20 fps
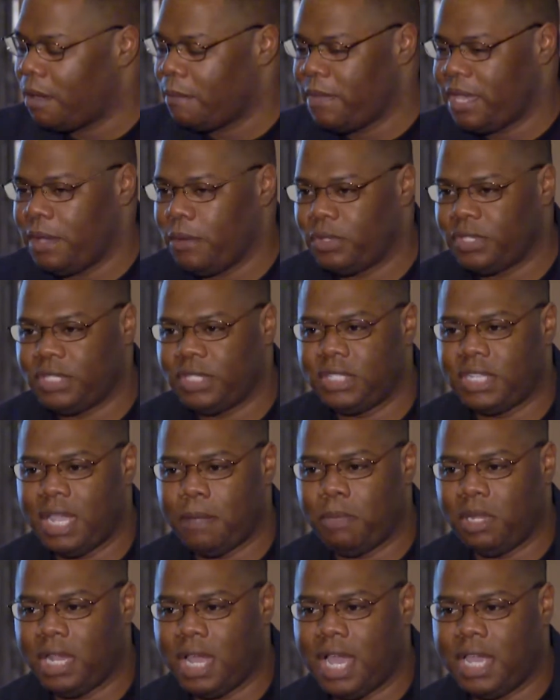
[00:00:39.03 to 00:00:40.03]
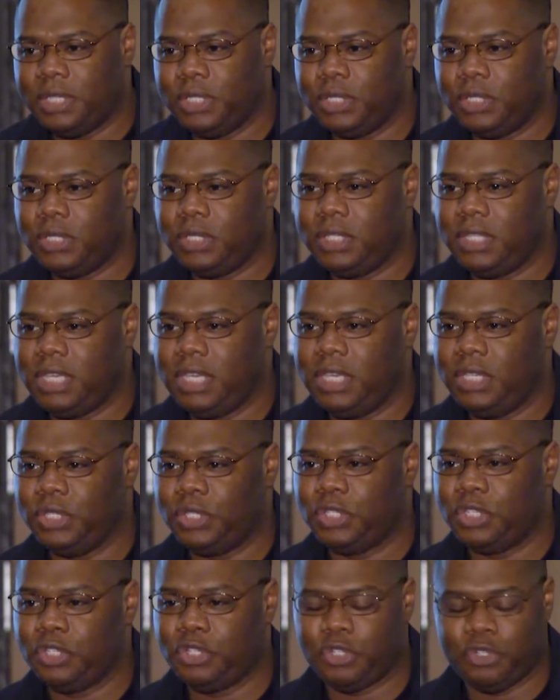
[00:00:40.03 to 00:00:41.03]
It stabilizes
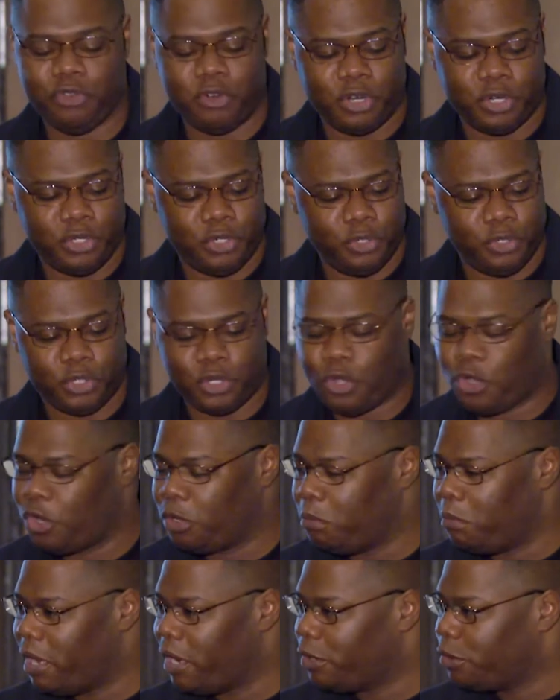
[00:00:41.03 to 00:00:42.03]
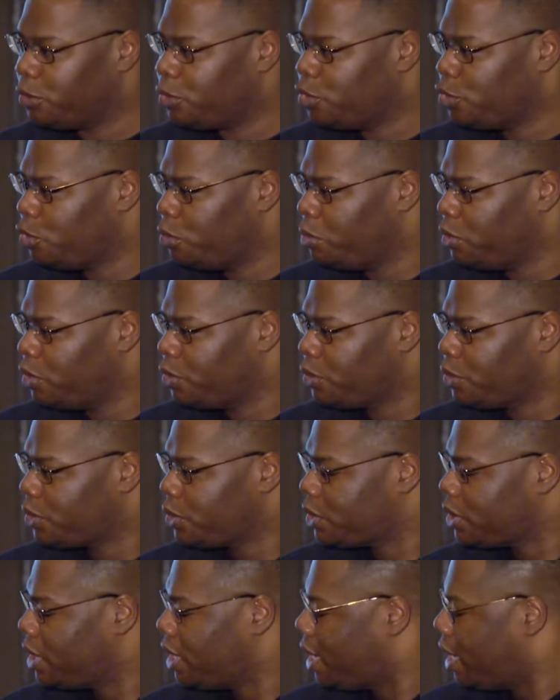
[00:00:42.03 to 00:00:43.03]
these structures called
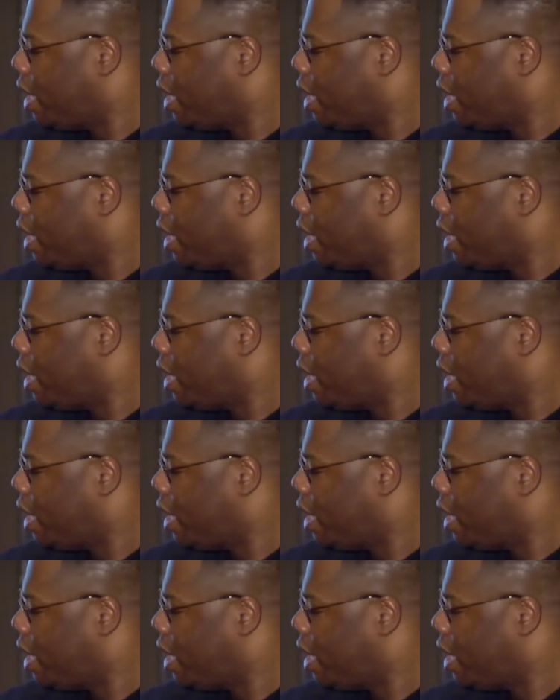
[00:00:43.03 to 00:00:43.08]
microtubules,